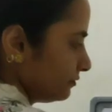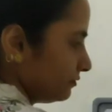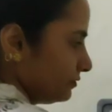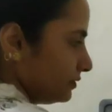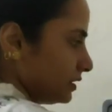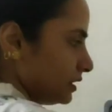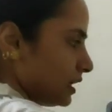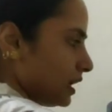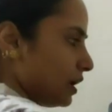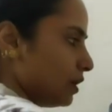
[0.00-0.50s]

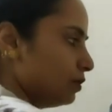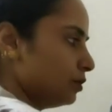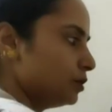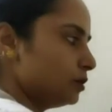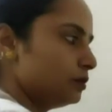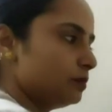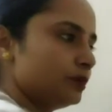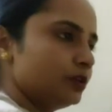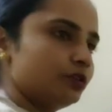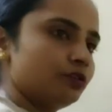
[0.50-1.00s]
Now we'll
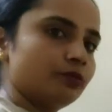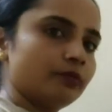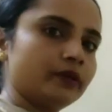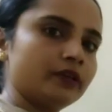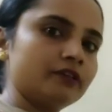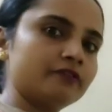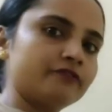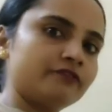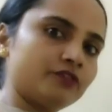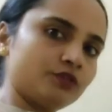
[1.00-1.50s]
be doing
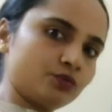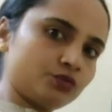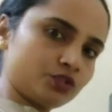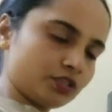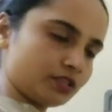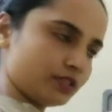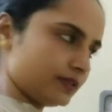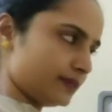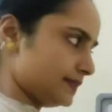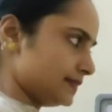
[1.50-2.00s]
future
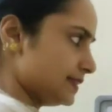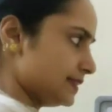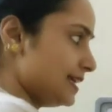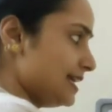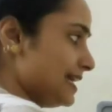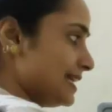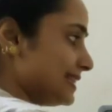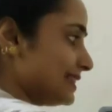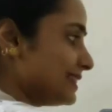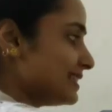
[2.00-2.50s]
tense.
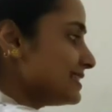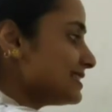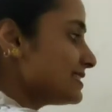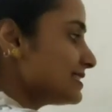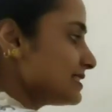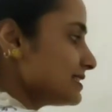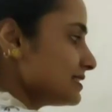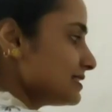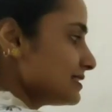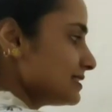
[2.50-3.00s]
This
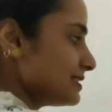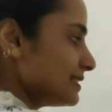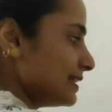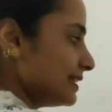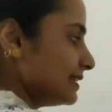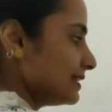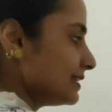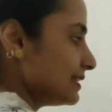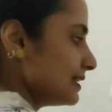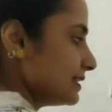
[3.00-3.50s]

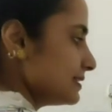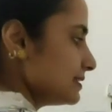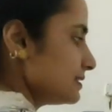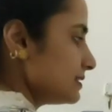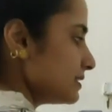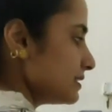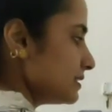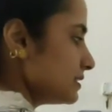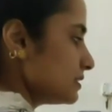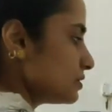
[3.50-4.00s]
sentence
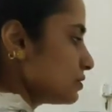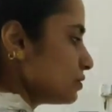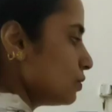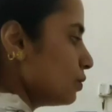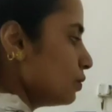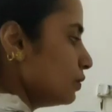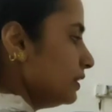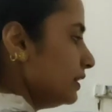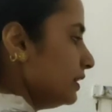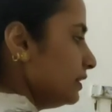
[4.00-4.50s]
is
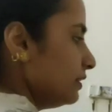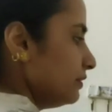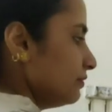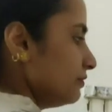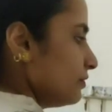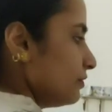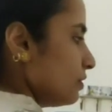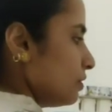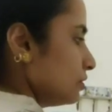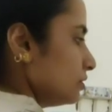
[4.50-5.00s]
only
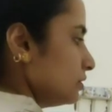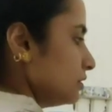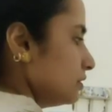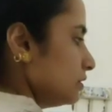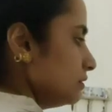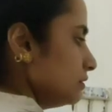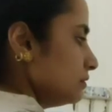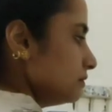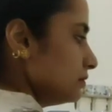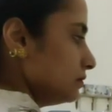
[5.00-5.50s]
for
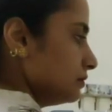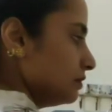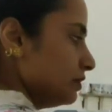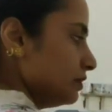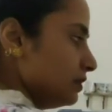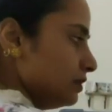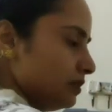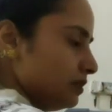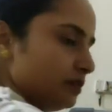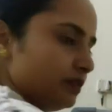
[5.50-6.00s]

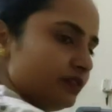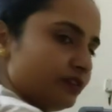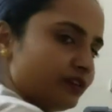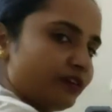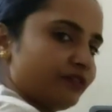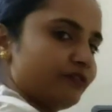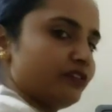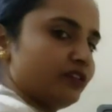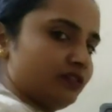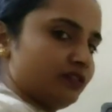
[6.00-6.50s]
the
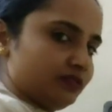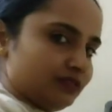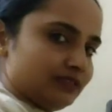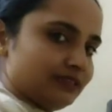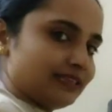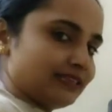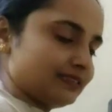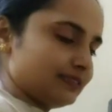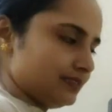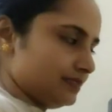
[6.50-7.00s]
reference.
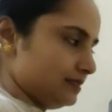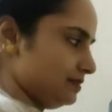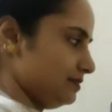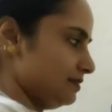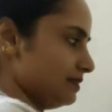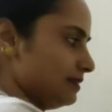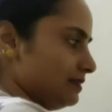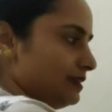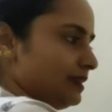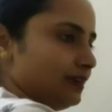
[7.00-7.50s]
That's it.
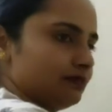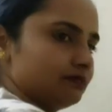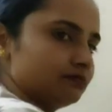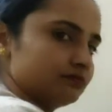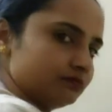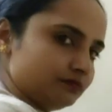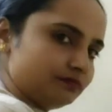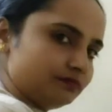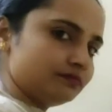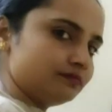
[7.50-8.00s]
Nothing
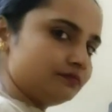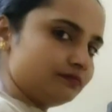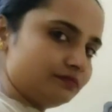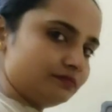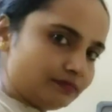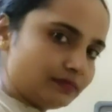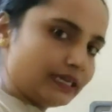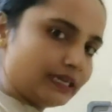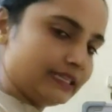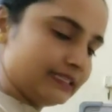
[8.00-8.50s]

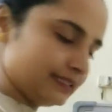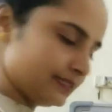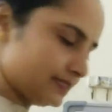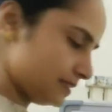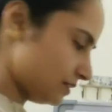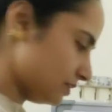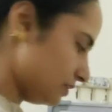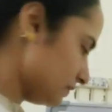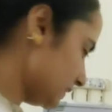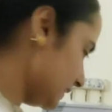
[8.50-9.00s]
else.
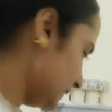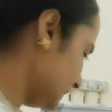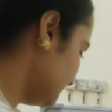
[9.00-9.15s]
Alright.